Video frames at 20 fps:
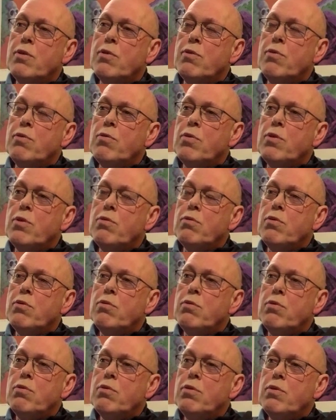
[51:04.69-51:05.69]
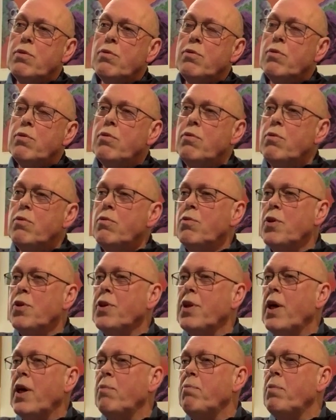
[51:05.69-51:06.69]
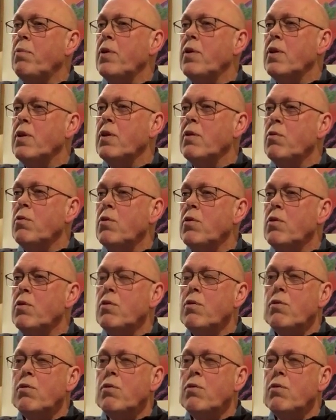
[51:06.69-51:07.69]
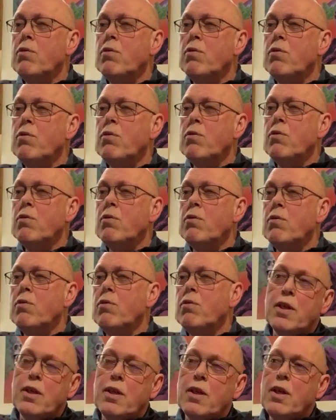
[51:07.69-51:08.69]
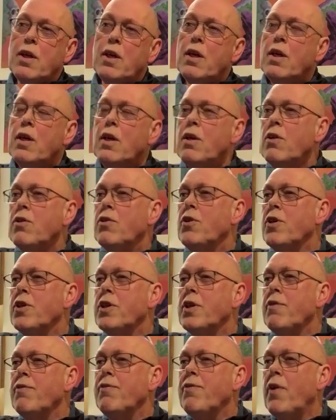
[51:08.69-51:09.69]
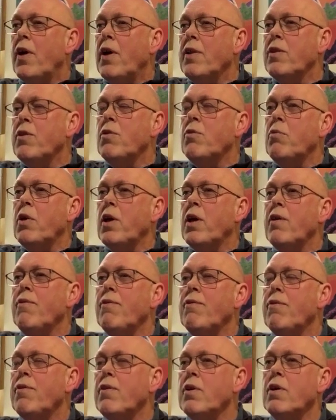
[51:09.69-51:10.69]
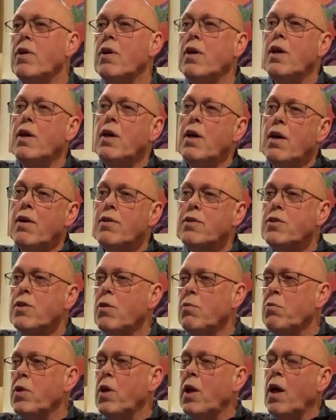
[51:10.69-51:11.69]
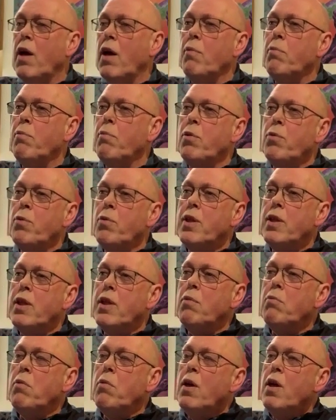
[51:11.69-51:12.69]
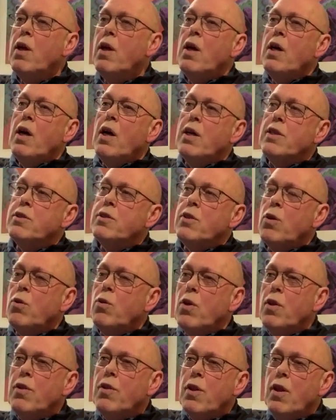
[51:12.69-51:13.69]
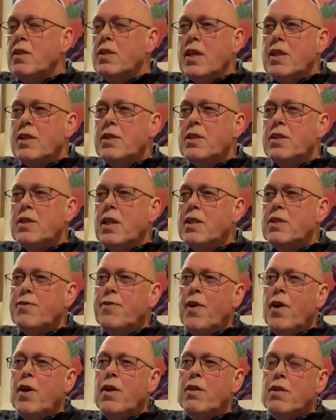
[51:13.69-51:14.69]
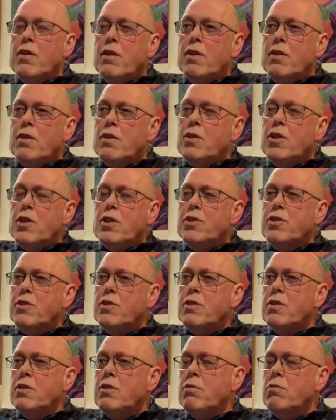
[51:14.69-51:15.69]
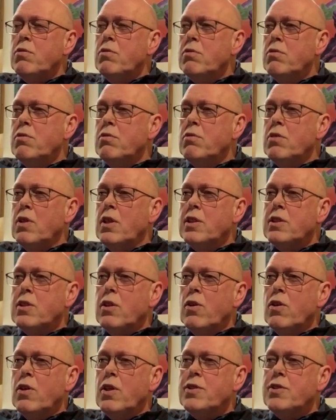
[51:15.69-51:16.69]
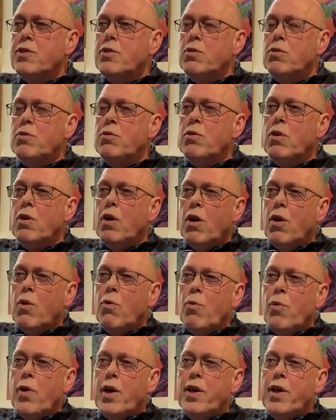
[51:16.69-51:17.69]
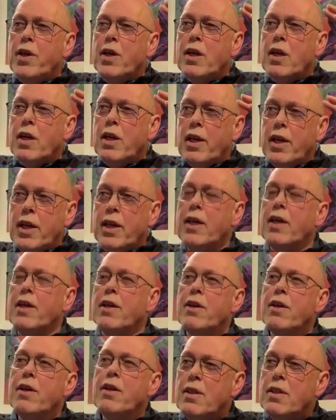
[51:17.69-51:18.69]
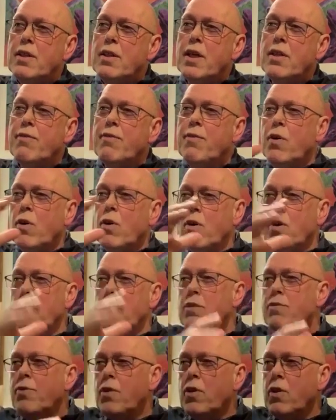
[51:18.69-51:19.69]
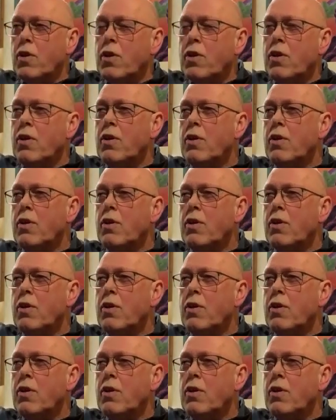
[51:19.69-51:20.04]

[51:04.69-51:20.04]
what, what happened, uh, what life did the thirteenth Phantom live, uh, something happened with him, and so on. That's, that's fine. Just uh, as long as you are very clear that folk is folk,